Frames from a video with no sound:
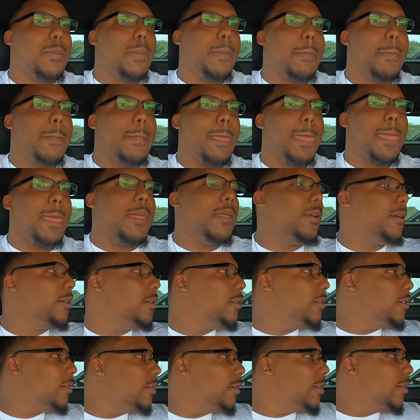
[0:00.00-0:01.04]
They get
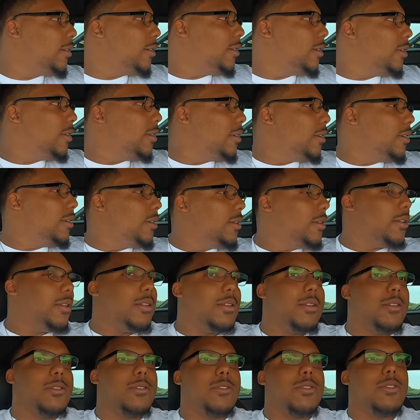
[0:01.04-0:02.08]
faster than this
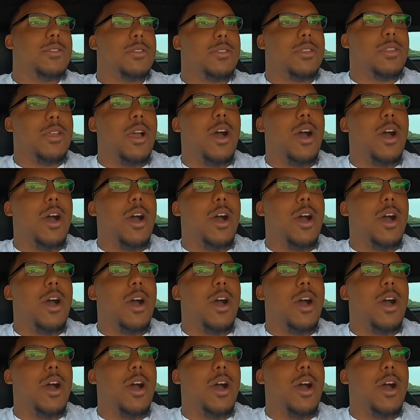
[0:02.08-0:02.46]
one.